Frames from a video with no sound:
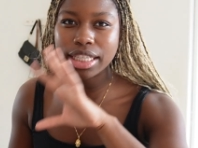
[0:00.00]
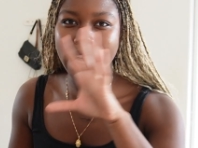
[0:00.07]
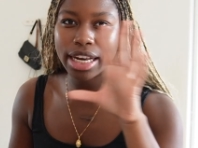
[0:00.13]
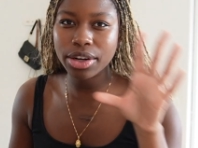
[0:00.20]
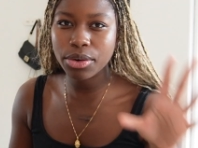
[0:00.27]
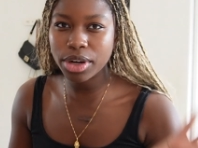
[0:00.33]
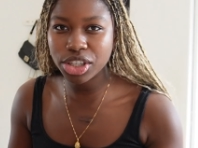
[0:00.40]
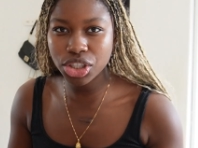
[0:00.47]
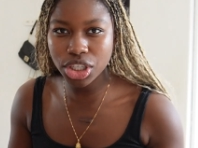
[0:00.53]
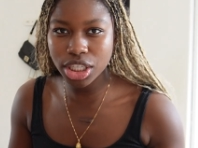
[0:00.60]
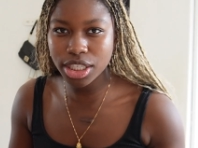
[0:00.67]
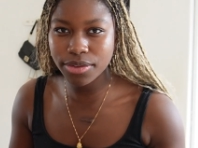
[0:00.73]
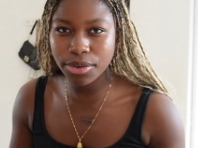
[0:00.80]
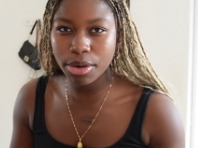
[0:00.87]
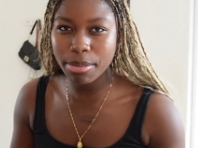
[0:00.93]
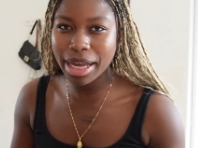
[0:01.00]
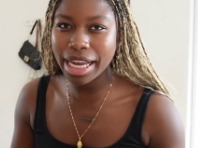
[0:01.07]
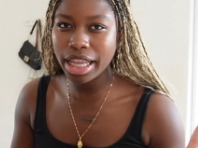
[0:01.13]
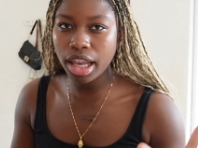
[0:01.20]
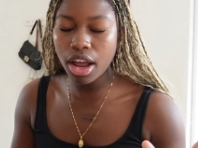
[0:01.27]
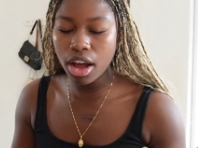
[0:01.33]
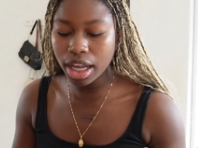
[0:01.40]
10 questions for my
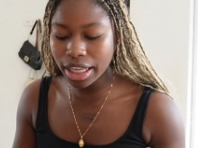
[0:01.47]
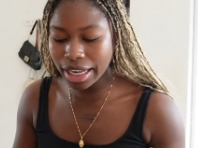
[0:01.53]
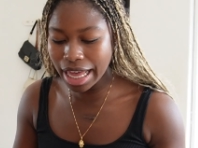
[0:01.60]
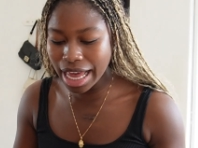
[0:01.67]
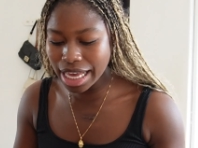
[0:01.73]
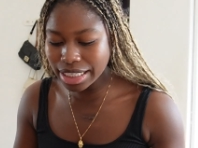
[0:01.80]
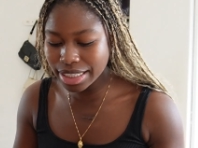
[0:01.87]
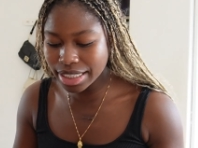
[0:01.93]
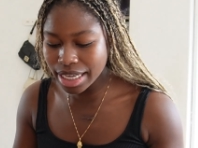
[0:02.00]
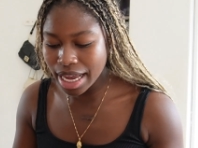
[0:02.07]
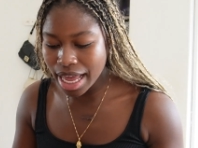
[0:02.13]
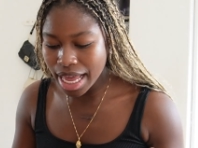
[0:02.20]
law class,